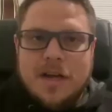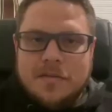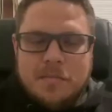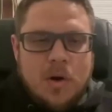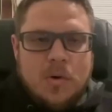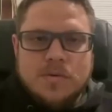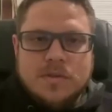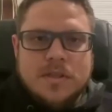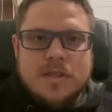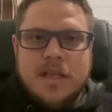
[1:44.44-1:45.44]
the
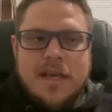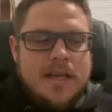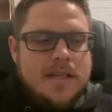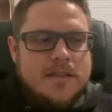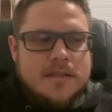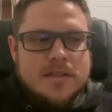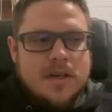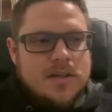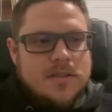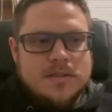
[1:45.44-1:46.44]
molds, the lead, the
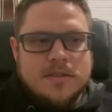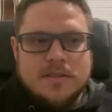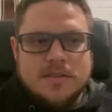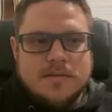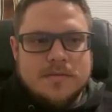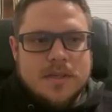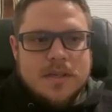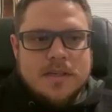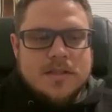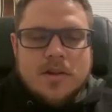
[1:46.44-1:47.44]
skirts, and
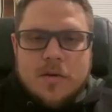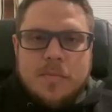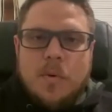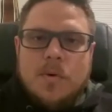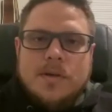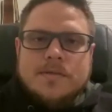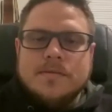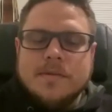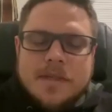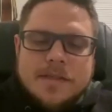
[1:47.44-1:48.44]
started pouring.
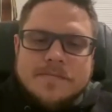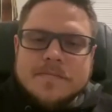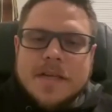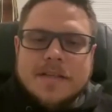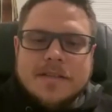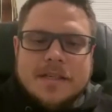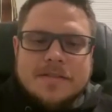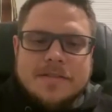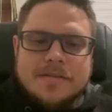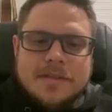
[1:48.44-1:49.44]
And
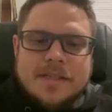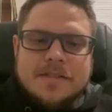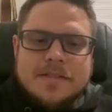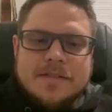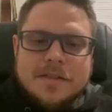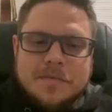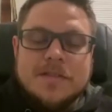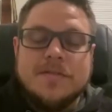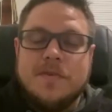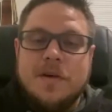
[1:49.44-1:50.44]
it's
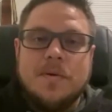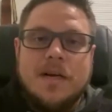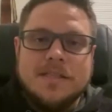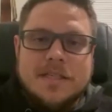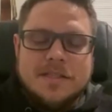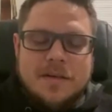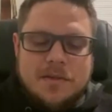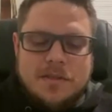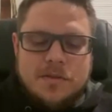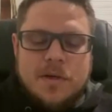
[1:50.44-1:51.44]
a fun process. I
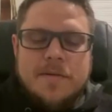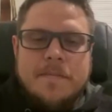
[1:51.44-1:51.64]
really enjoy it.